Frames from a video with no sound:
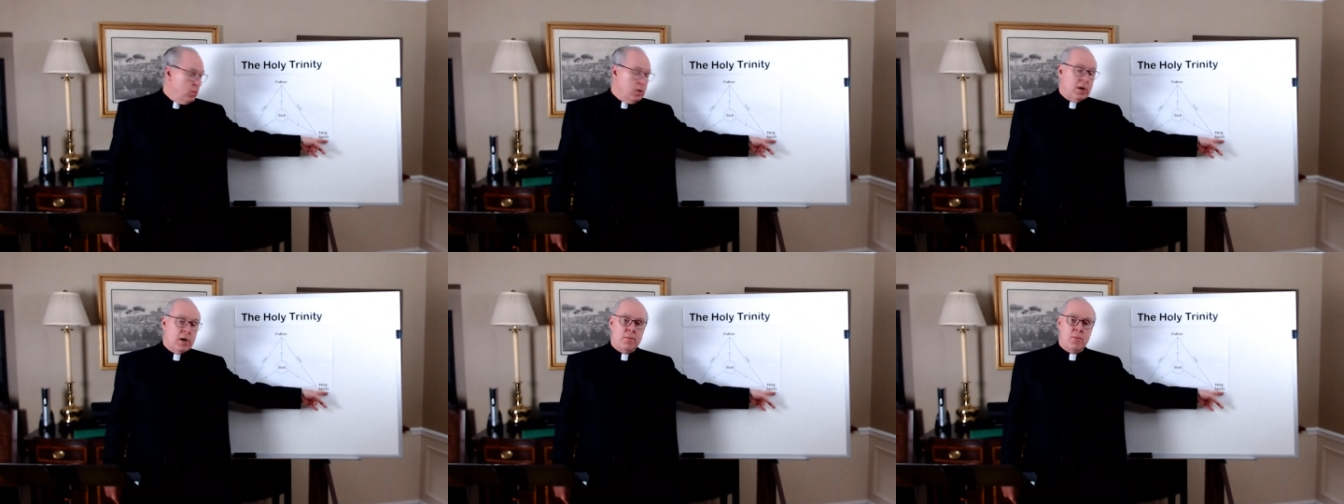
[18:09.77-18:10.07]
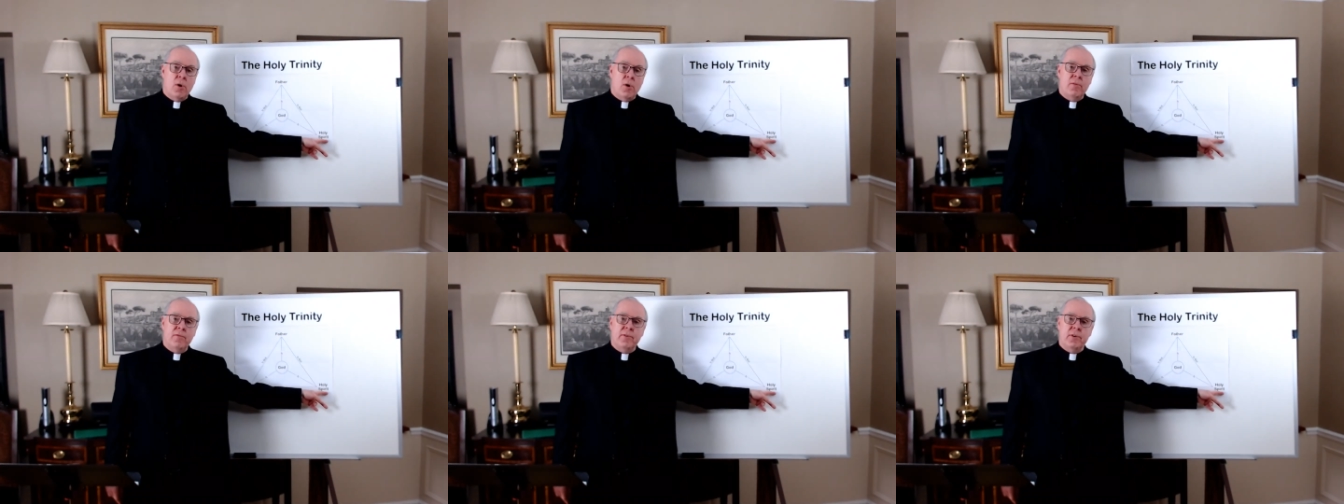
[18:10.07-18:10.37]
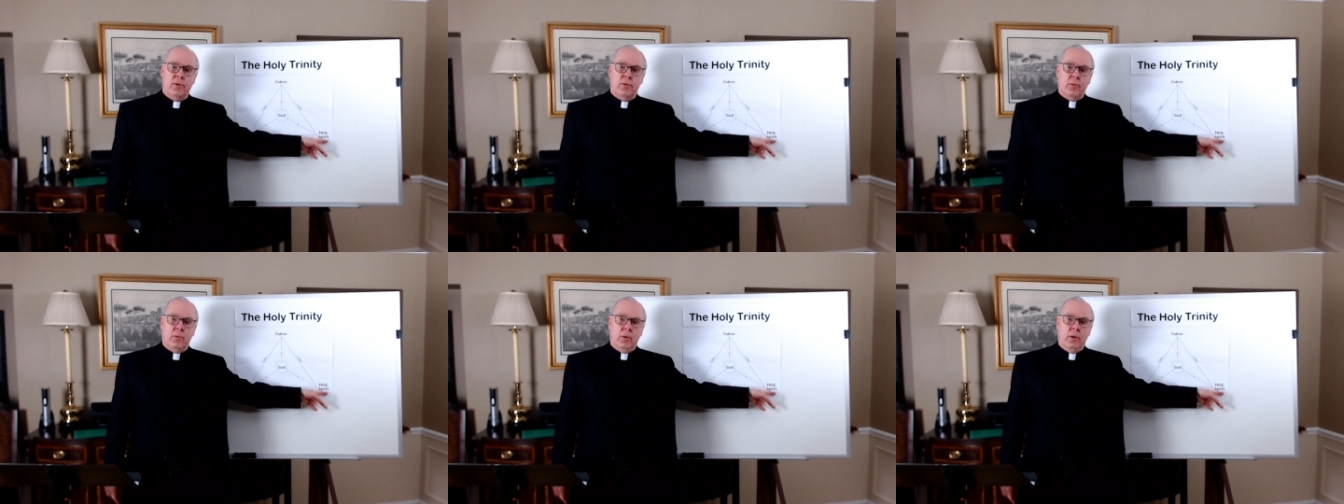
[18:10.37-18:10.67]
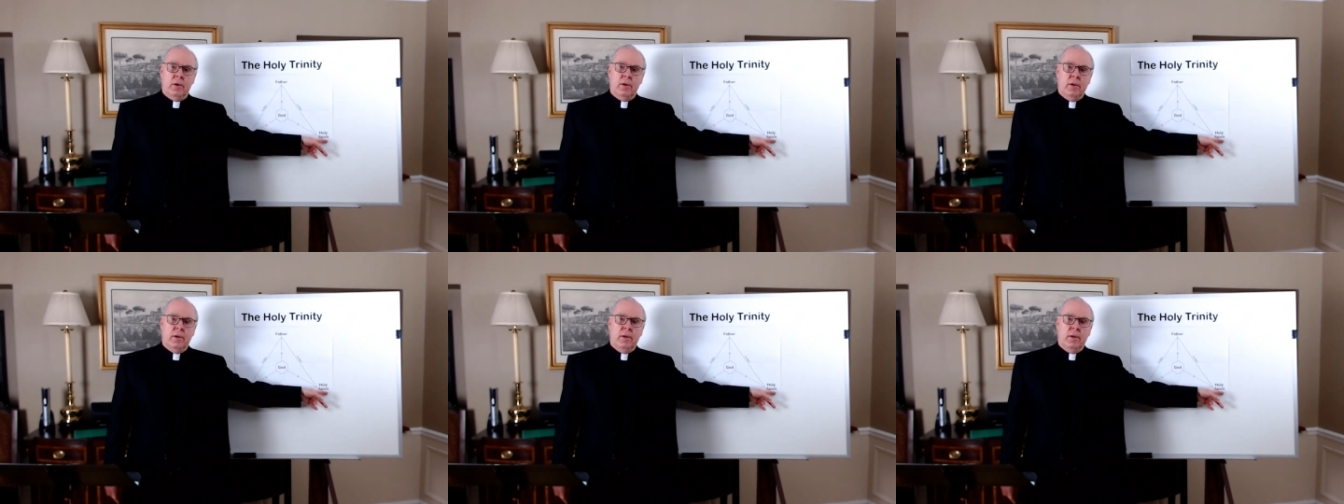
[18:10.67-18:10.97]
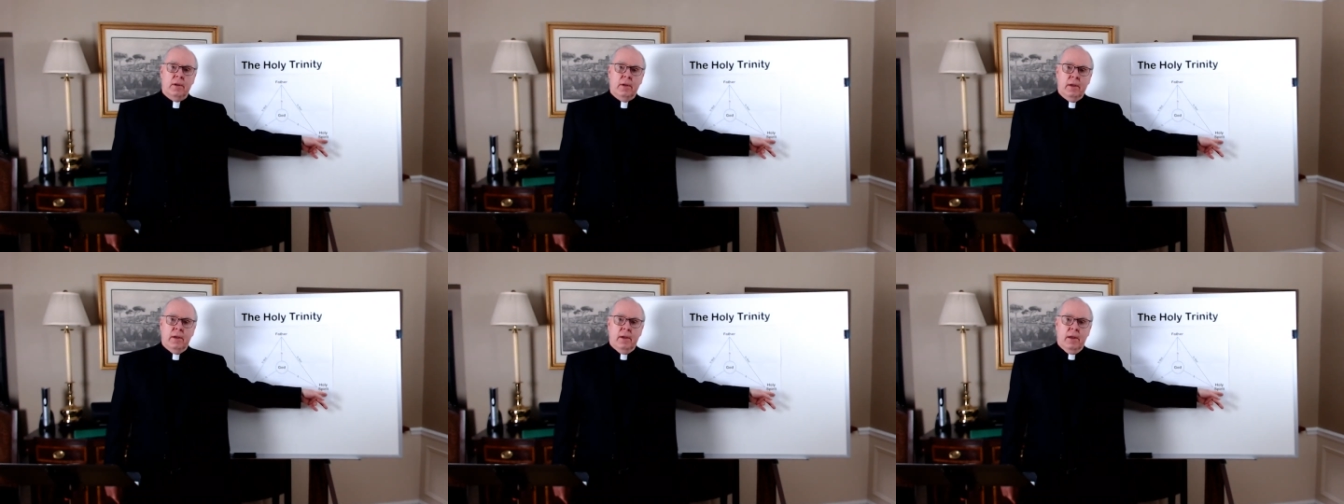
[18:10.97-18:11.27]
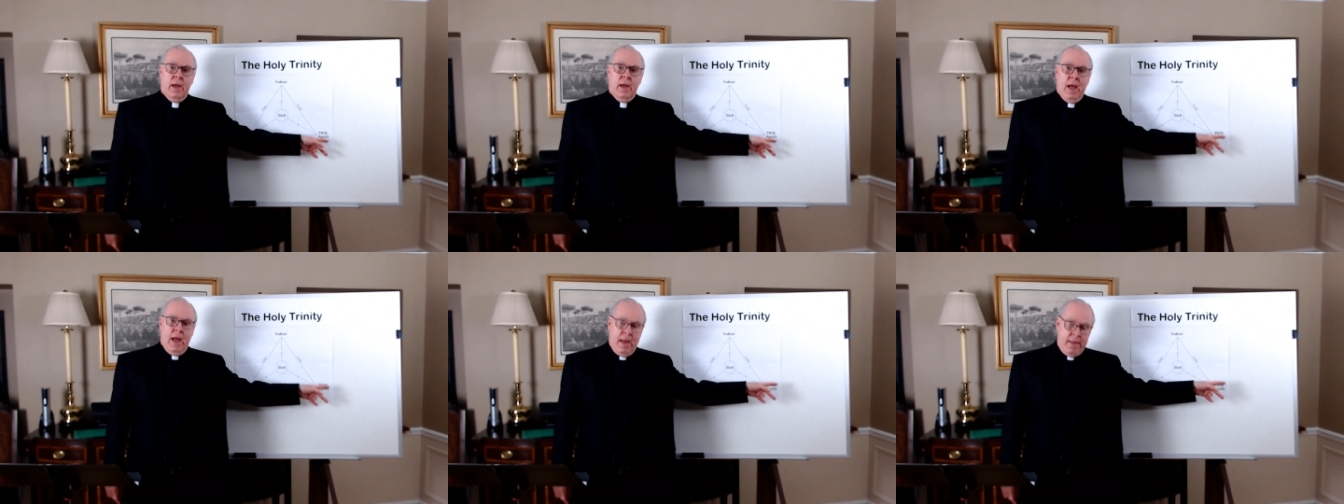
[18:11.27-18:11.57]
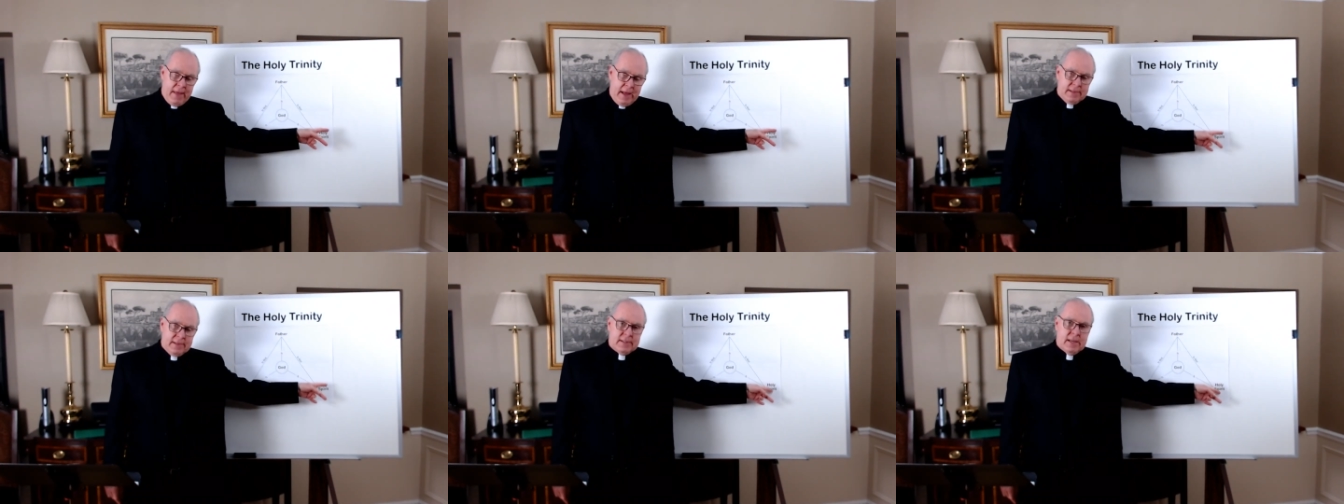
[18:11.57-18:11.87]
come over you. And
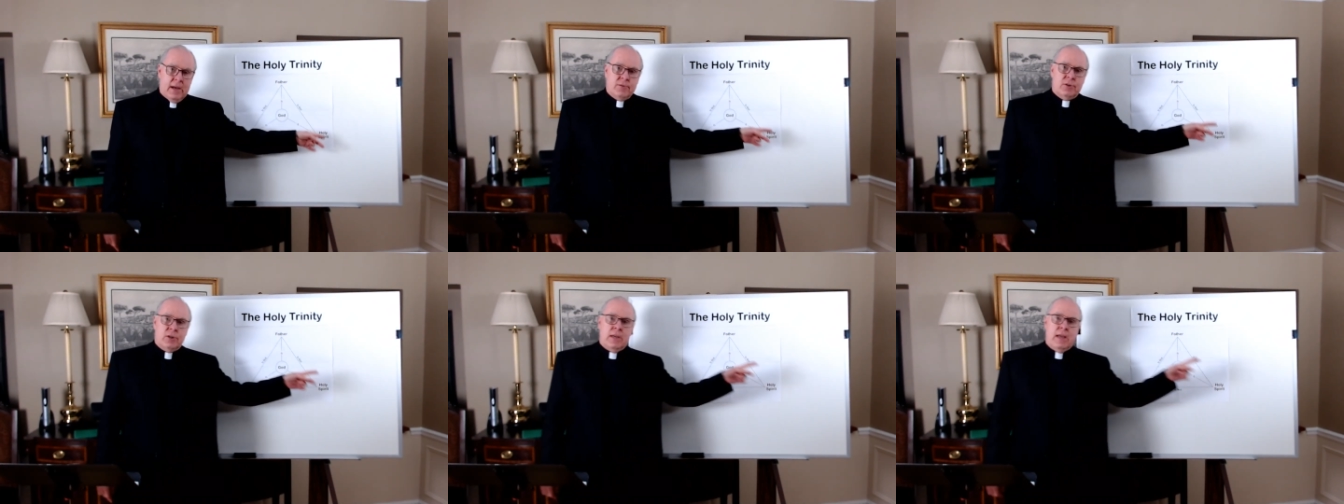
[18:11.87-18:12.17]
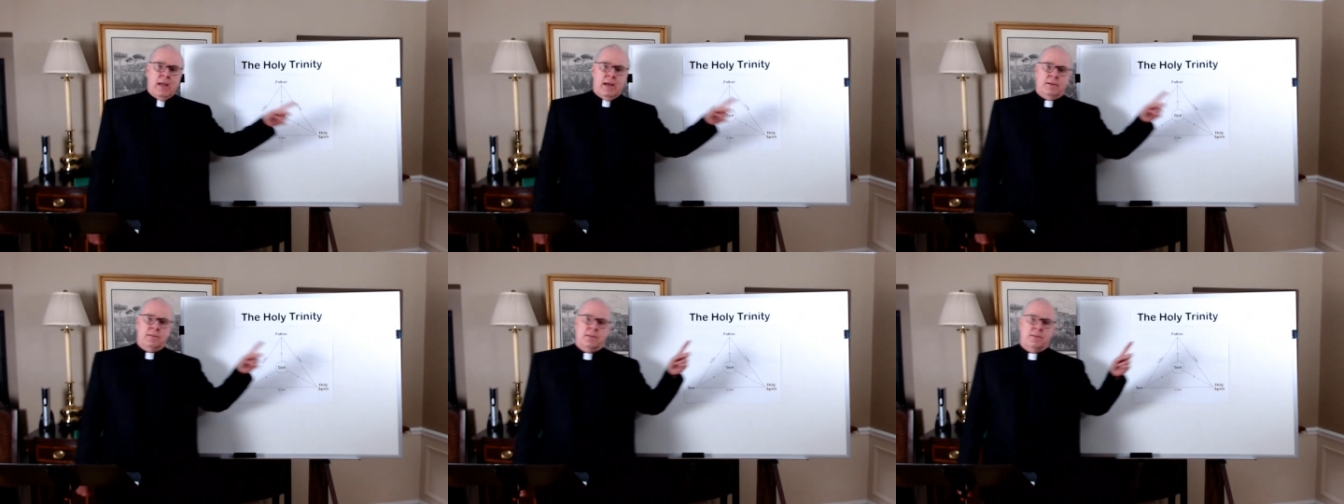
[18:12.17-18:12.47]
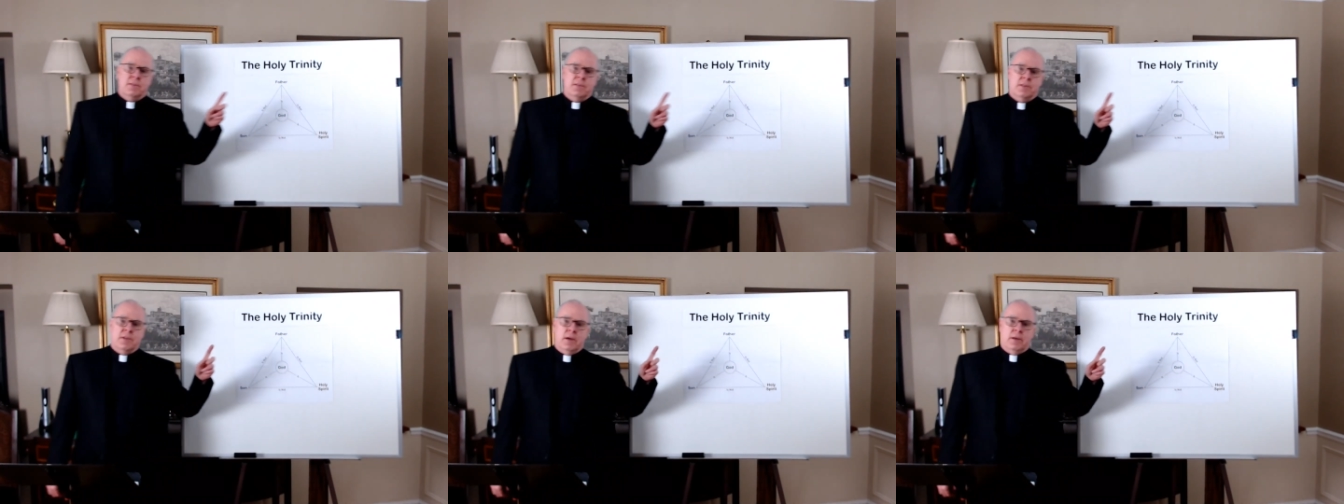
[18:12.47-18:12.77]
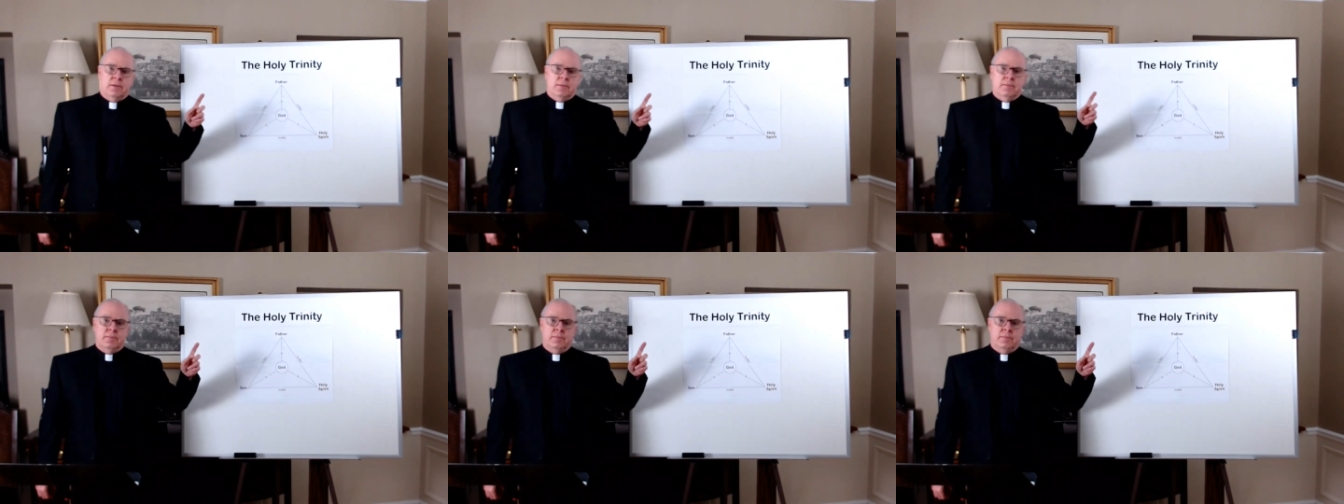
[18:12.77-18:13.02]
that's how she has the son.